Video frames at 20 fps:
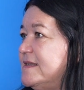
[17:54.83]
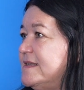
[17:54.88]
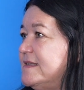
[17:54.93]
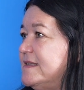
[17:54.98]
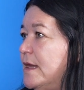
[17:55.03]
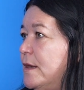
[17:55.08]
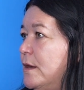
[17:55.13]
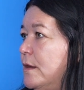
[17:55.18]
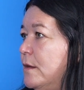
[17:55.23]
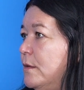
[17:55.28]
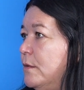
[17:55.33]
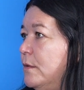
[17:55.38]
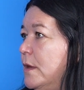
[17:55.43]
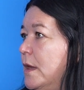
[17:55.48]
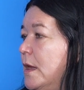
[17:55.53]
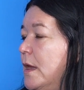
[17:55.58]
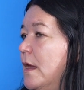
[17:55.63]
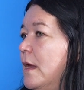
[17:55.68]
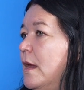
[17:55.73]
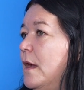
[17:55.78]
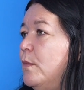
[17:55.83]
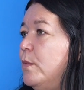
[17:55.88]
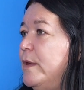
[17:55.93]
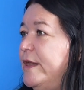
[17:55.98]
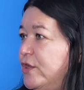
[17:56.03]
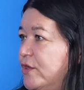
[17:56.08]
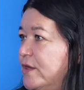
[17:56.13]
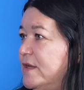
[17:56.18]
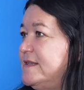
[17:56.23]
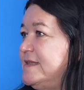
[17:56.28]
So we
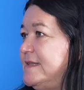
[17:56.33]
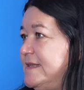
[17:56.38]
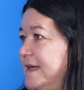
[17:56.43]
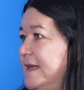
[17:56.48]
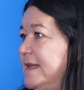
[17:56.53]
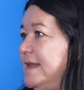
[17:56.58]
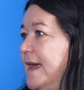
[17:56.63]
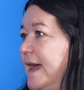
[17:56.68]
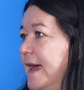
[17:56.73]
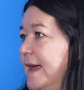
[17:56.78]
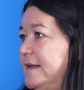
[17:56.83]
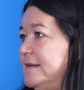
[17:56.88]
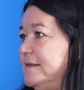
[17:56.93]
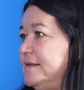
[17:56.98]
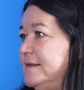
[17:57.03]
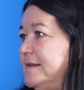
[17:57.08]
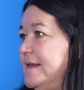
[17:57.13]
do see that